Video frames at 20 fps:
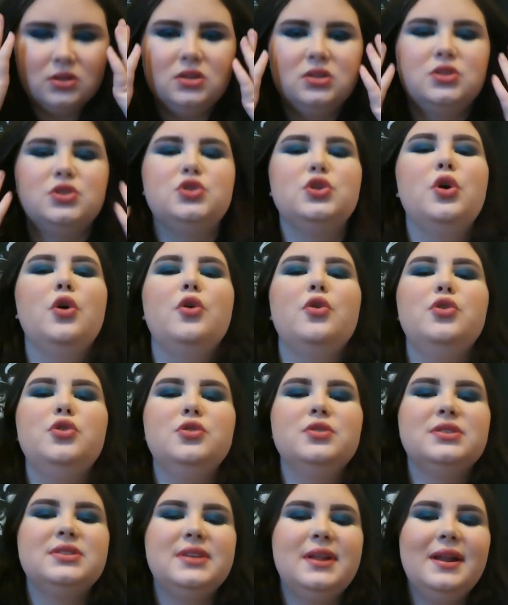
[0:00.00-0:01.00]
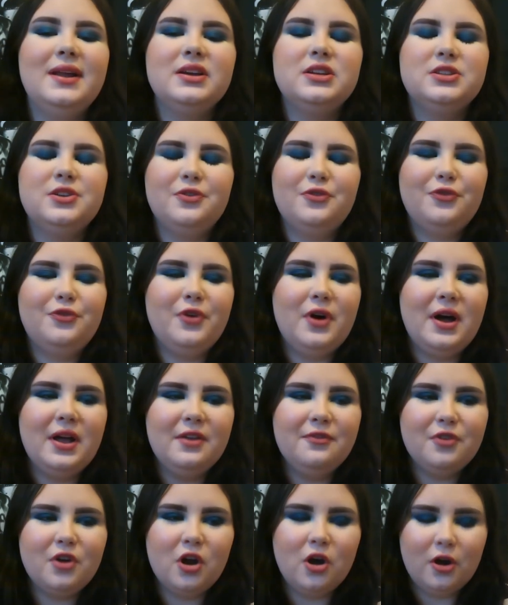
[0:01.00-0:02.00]
So you select
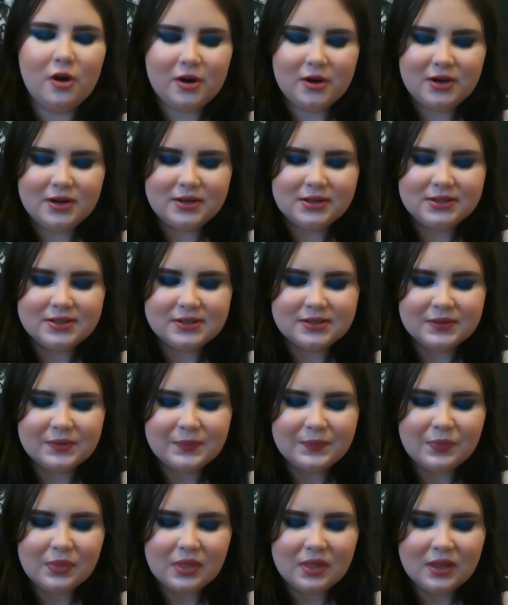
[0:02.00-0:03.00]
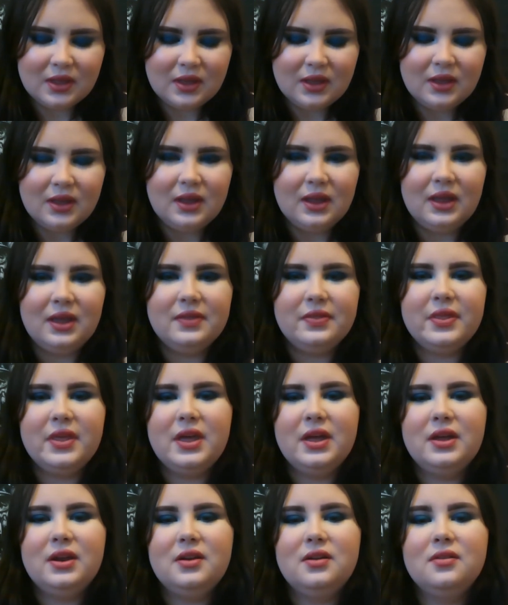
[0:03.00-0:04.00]
5 cards and
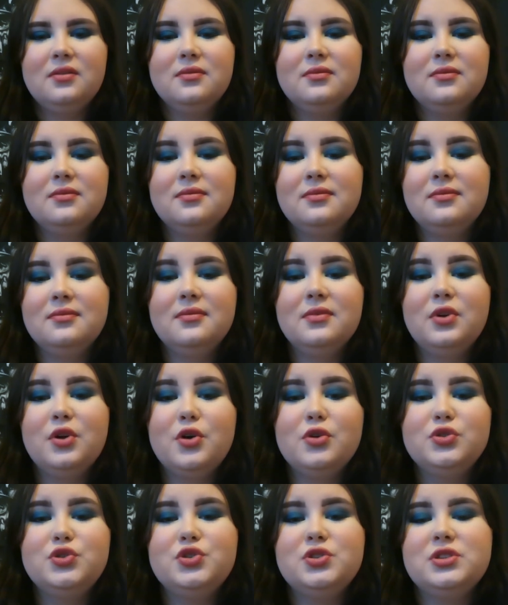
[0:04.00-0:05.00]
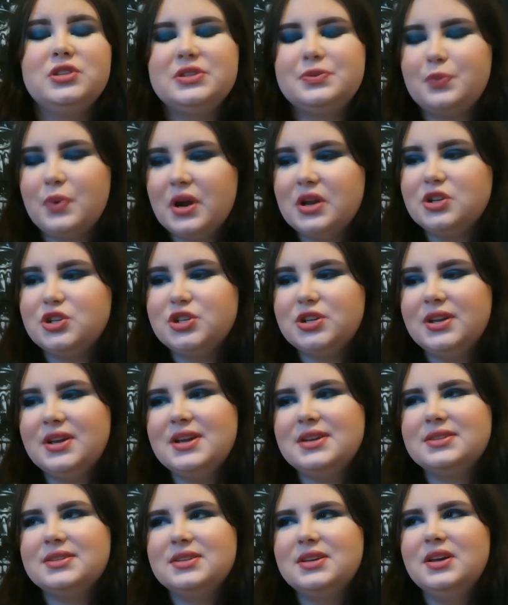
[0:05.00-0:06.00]
then go to the
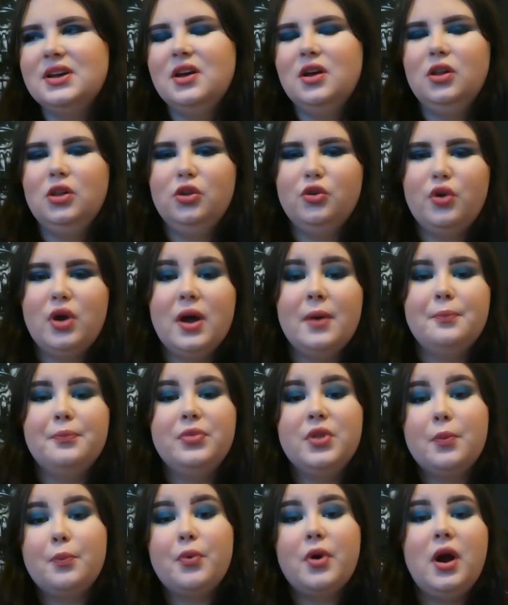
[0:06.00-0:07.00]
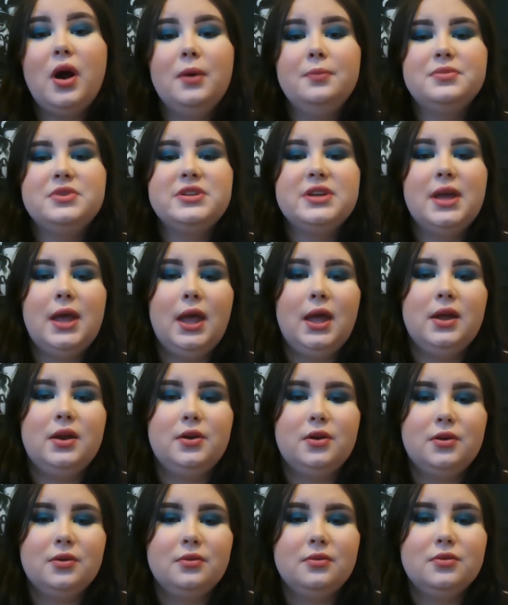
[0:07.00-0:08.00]
spreadsheet, look up the prompt,
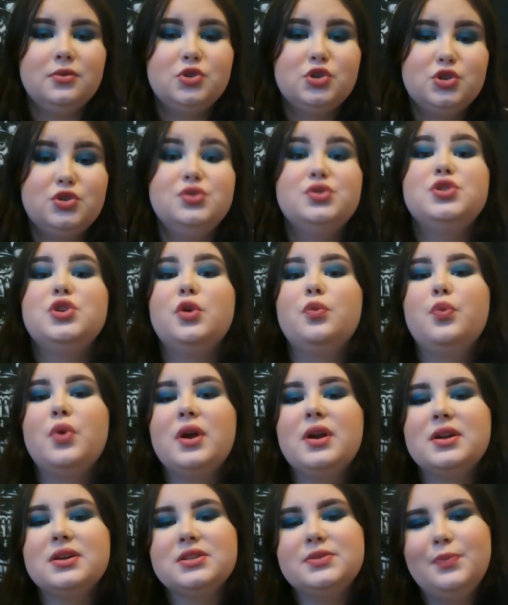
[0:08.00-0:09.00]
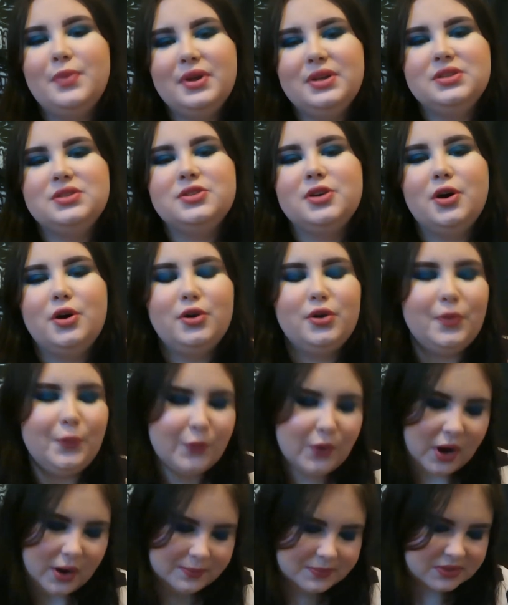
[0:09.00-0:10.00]
and choose your products based on the
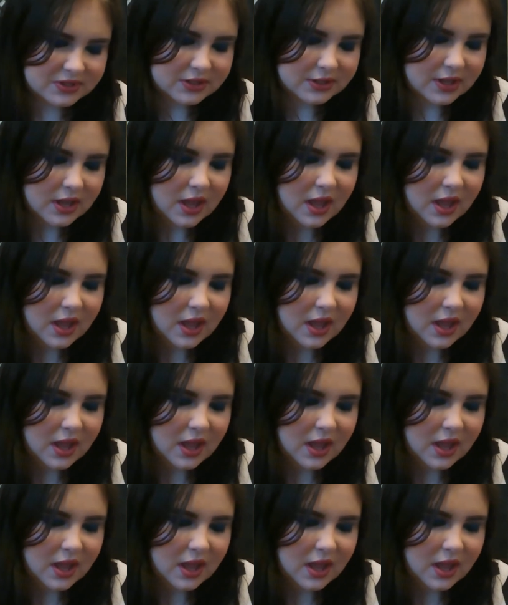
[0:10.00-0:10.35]
prompt.